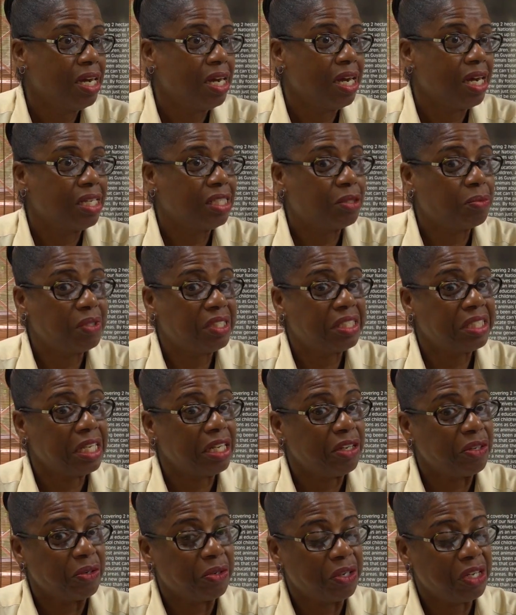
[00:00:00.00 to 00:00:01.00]
As we
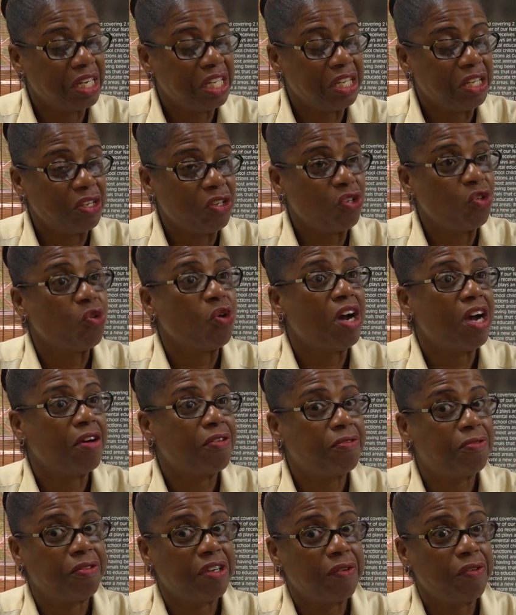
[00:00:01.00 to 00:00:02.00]
said earlier, you
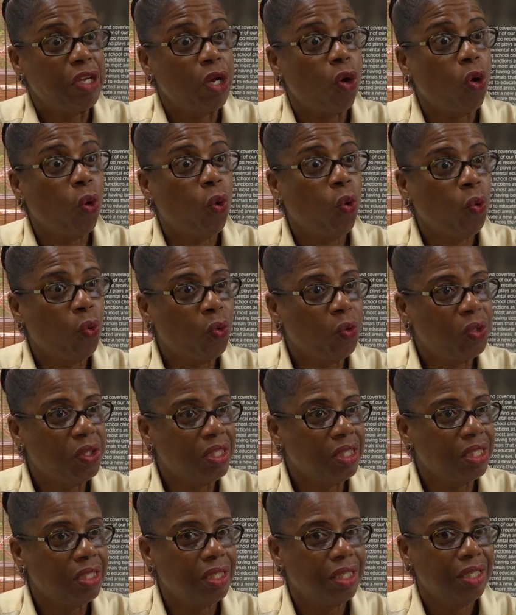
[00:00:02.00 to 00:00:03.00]
have very
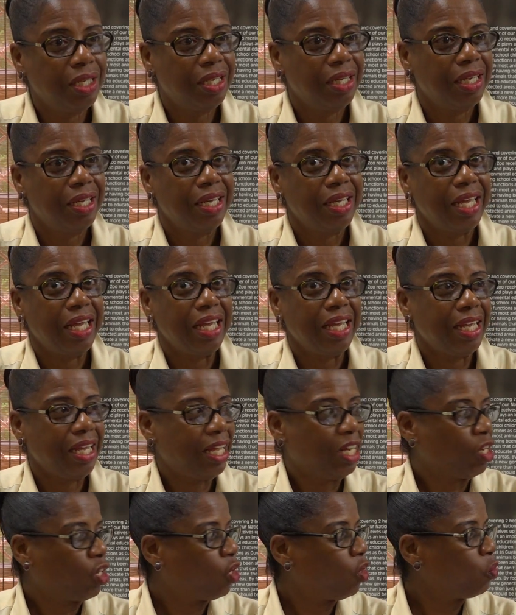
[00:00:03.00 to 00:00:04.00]
old
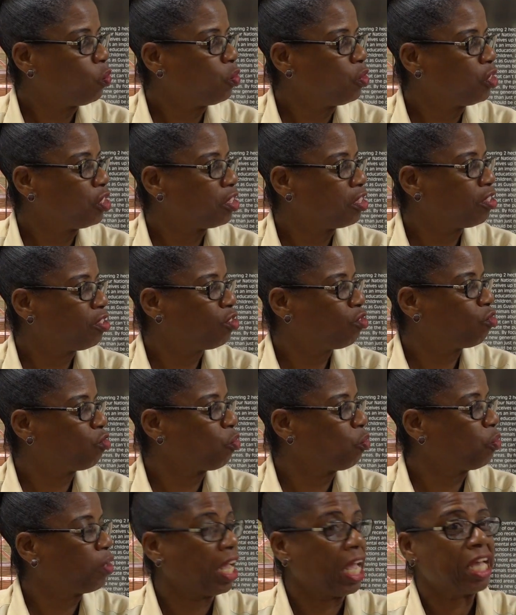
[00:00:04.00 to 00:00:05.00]
enclosures
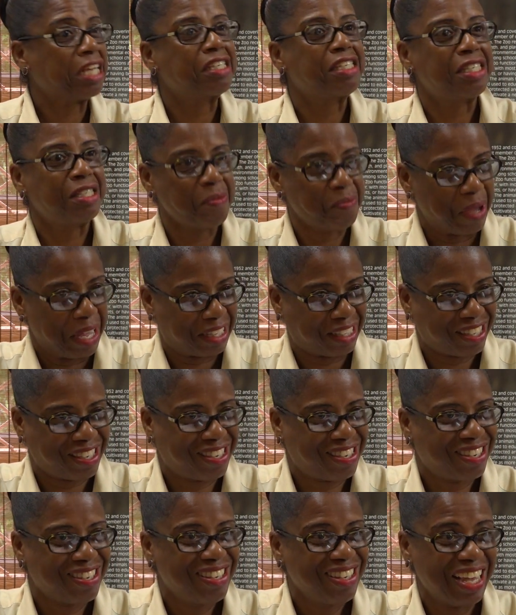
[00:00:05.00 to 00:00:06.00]
stroke
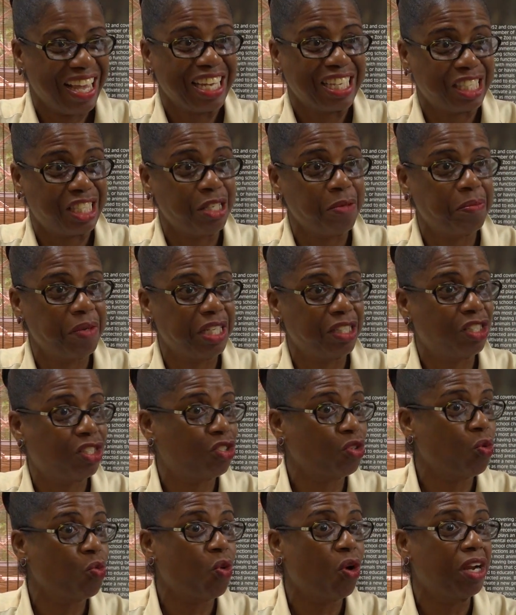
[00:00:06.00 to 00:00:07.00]
exhibits.
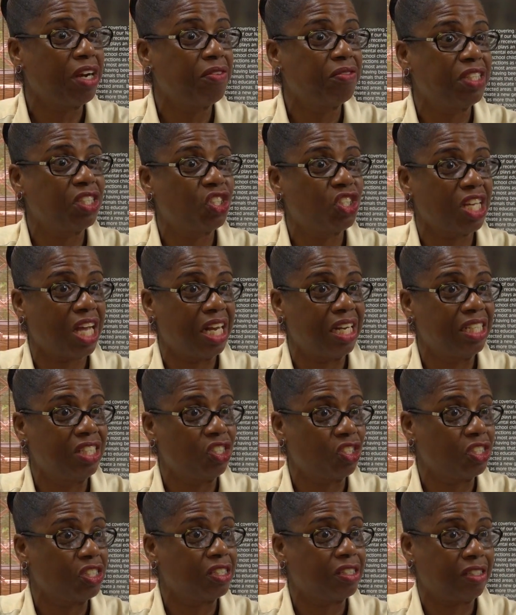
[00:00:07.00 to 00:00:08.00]
So one of the
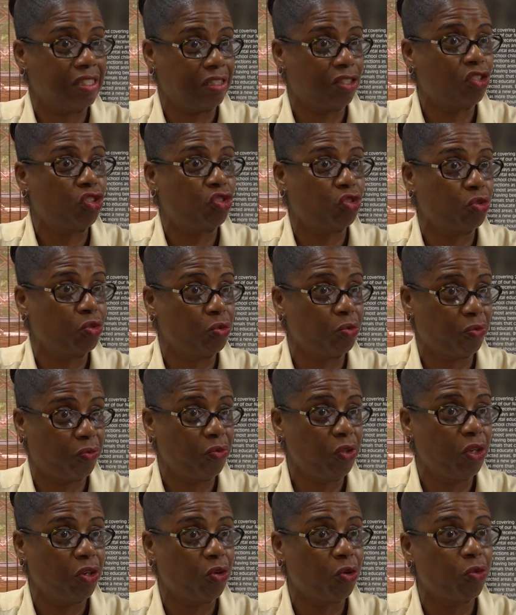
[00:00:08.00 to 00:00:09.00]
challenges is to,
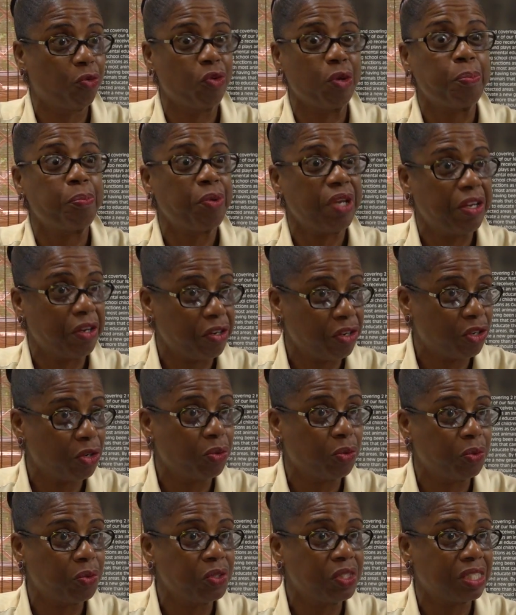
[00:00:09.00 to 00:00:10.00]
repair
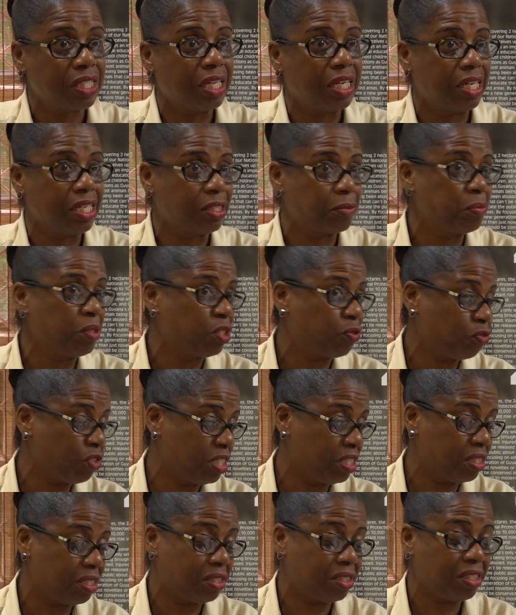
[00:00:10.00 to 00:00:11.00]
those, and as Ms.
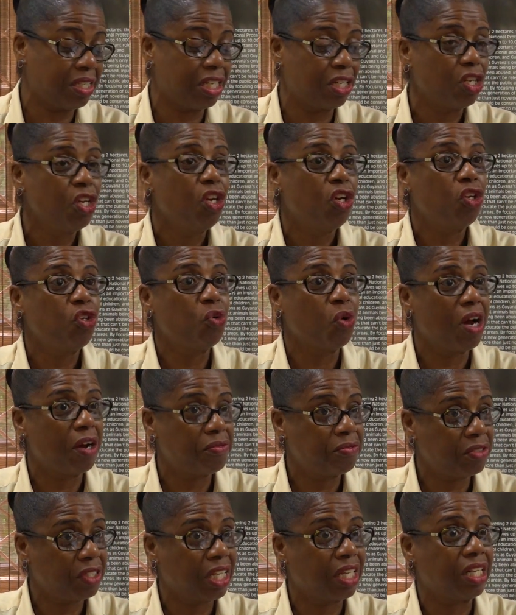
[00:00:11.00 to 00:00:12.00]
Fraser said, you
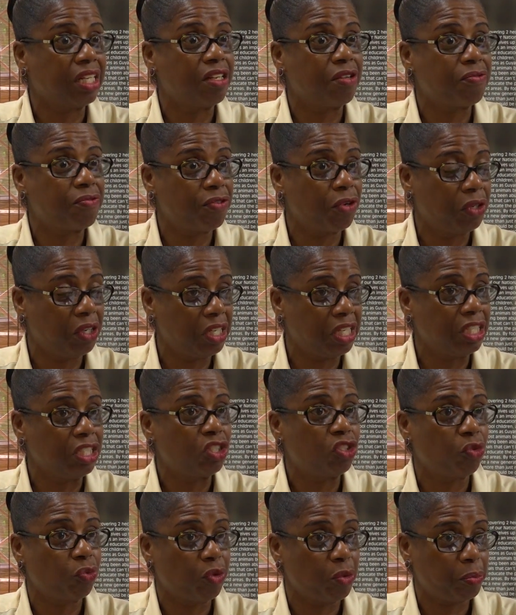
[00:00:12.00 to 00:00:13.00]
have to get the funding
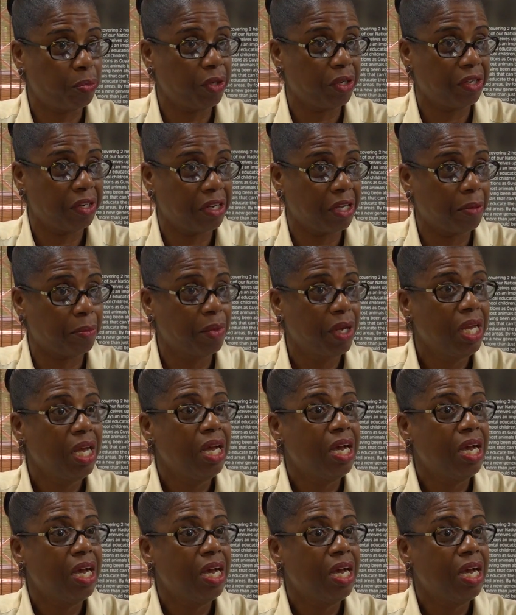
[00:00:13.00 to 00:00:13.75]
to repair them.